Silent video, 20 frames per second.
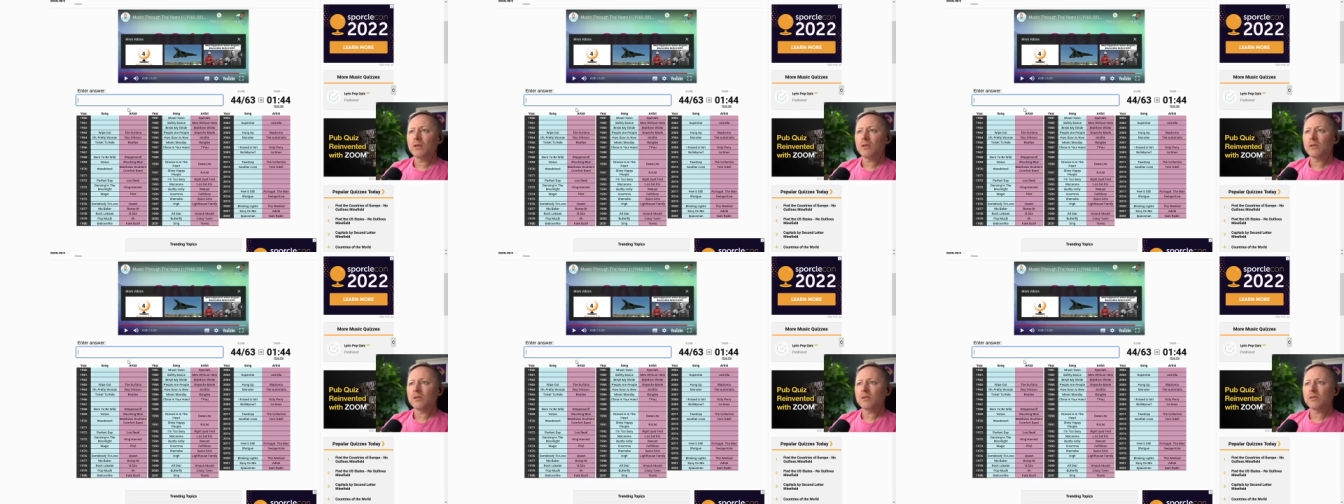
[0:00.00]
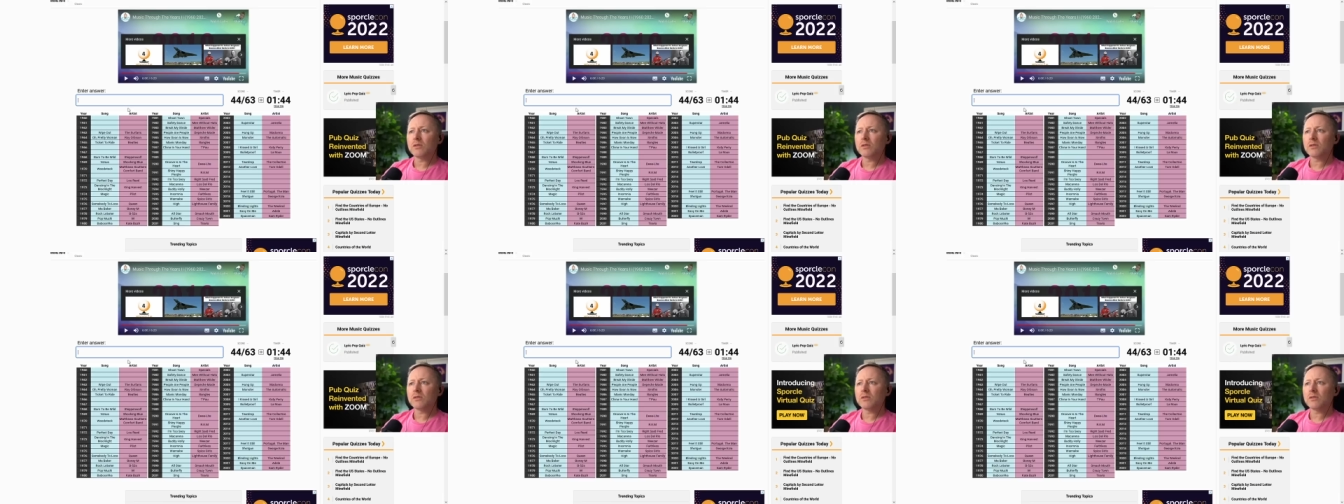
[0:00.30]

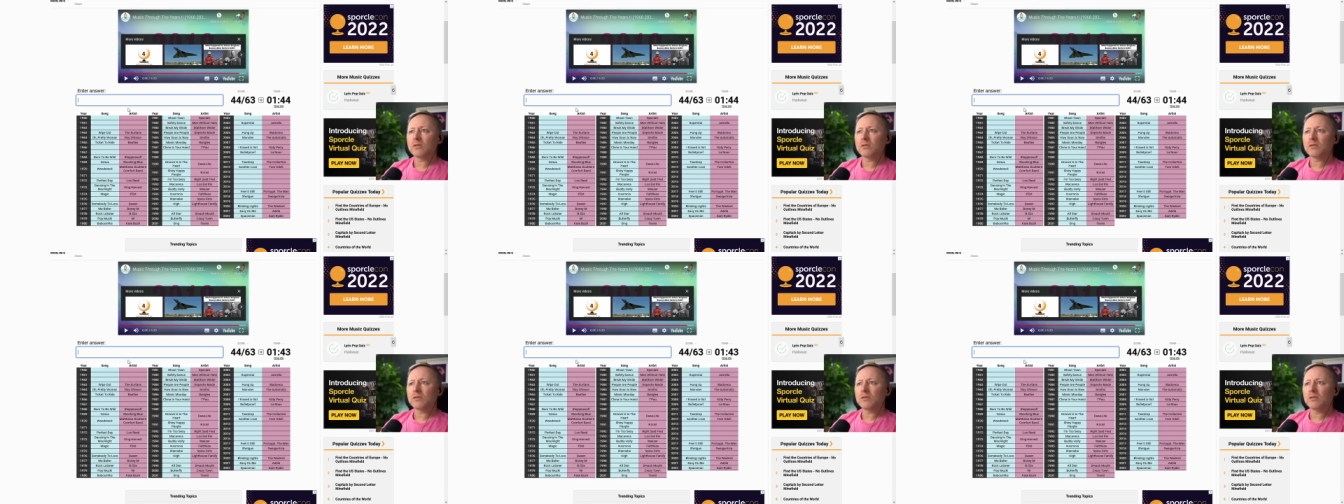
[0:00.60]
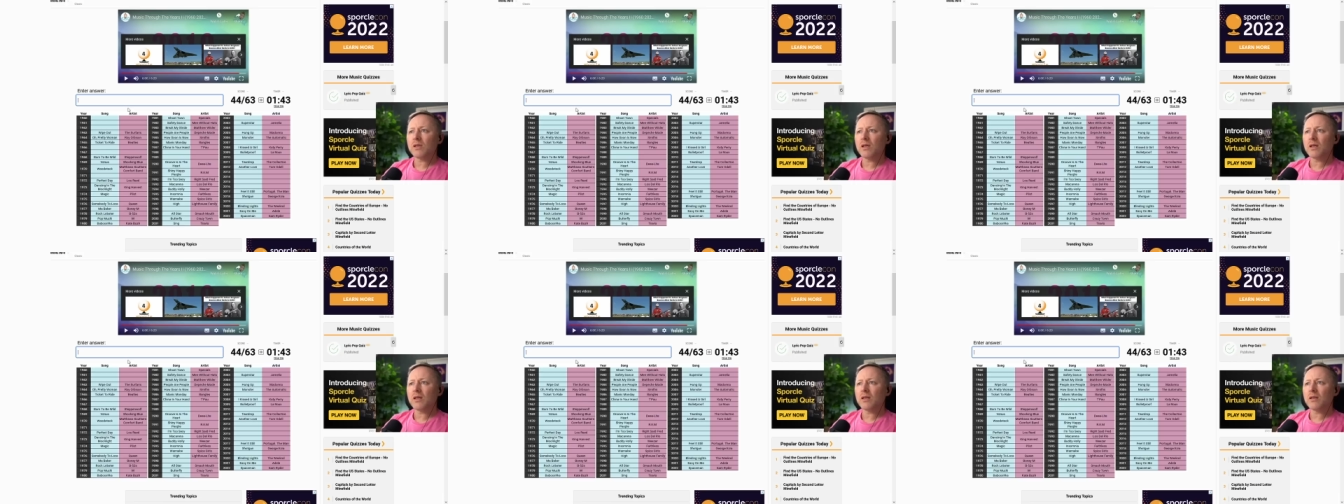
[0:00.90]

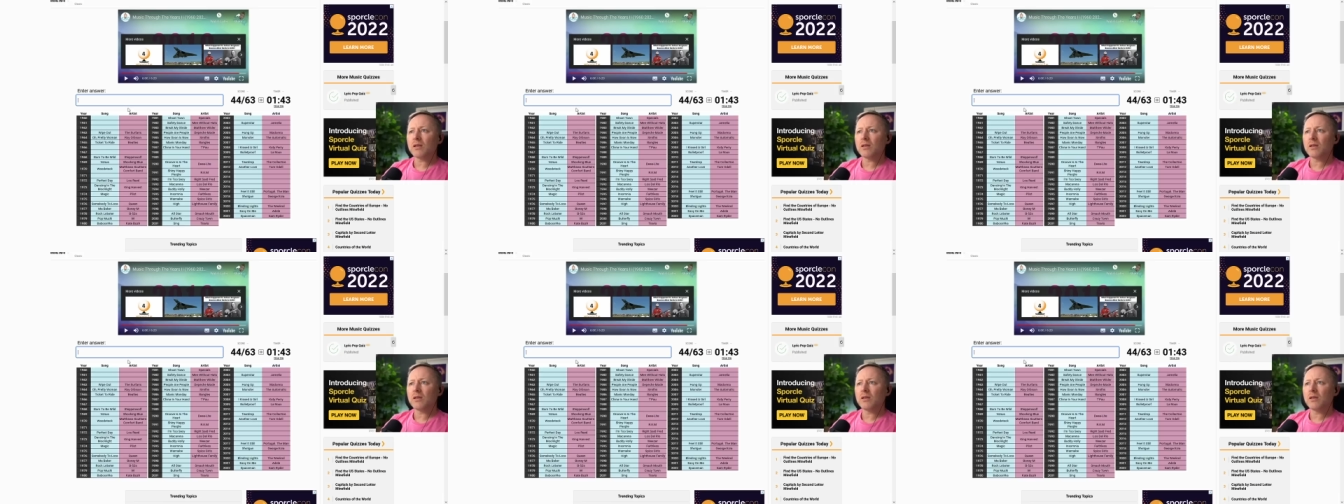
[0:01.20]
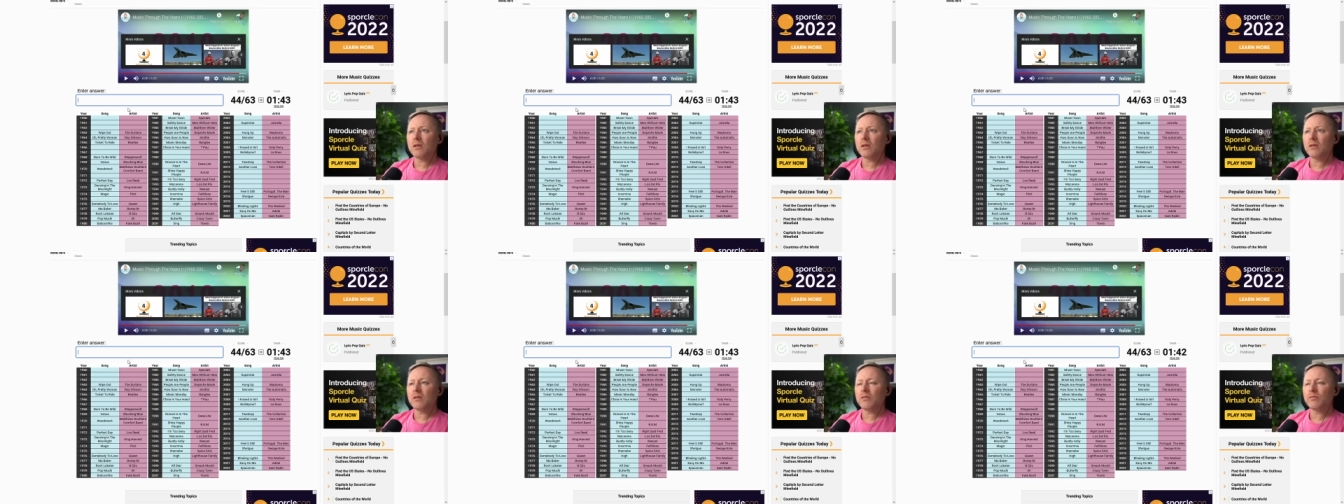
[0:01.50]
Sick,
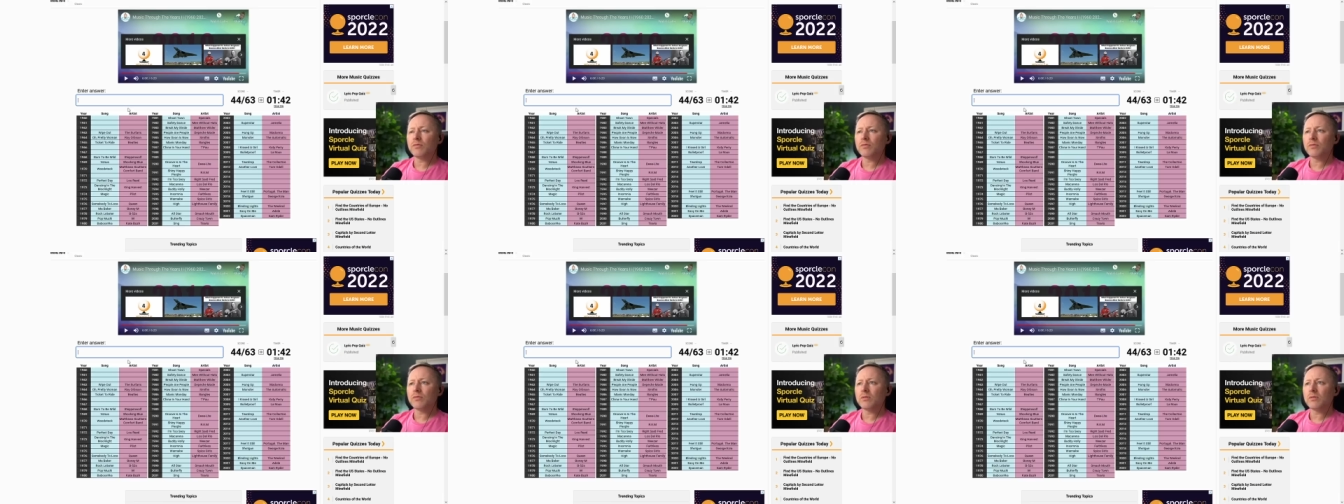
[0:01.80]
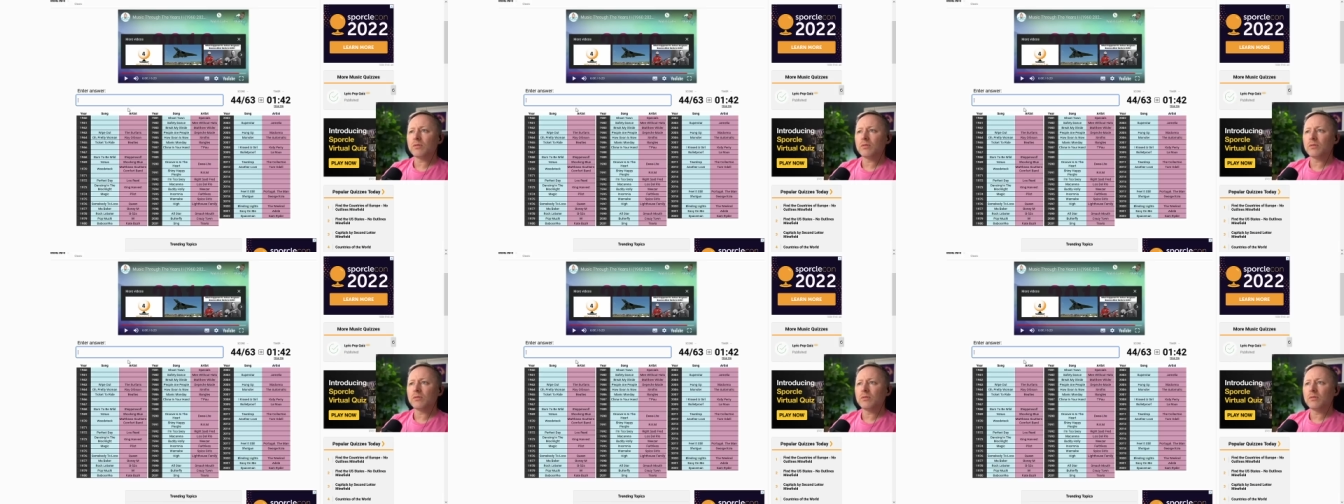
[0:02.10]

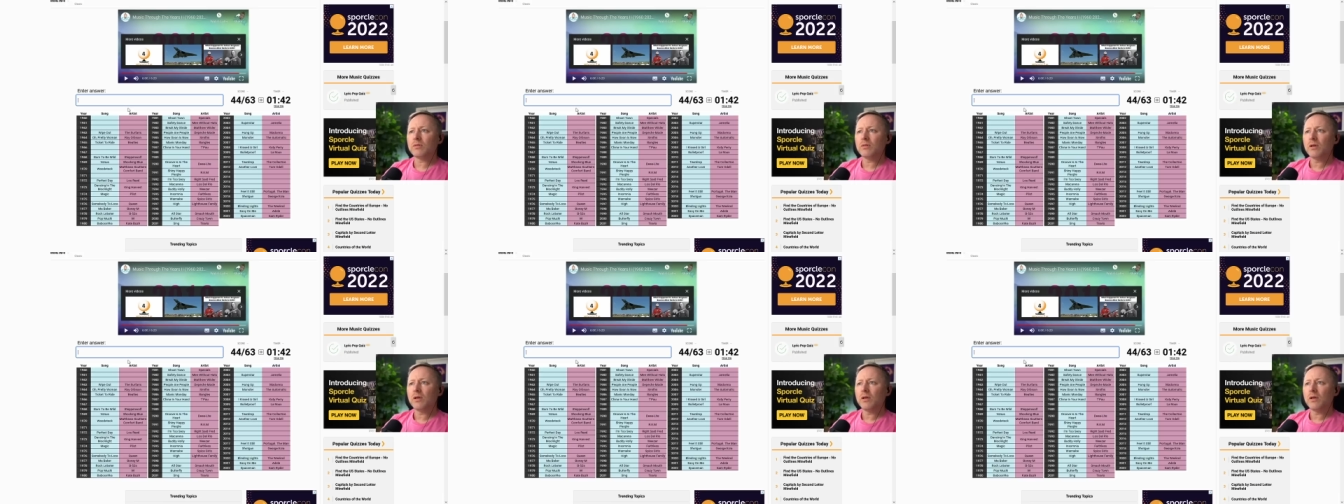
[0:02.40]
evil,